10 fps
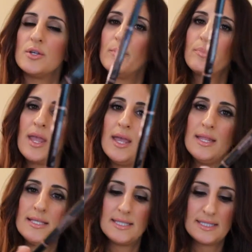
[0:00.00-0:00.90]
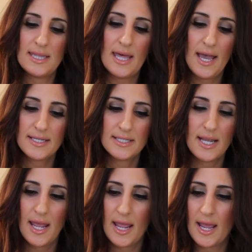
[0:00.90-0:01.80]
So this is
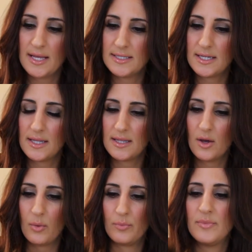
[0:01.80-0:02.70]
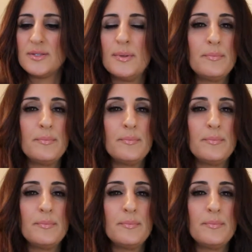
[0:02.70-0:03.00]
that. And, oh, this one.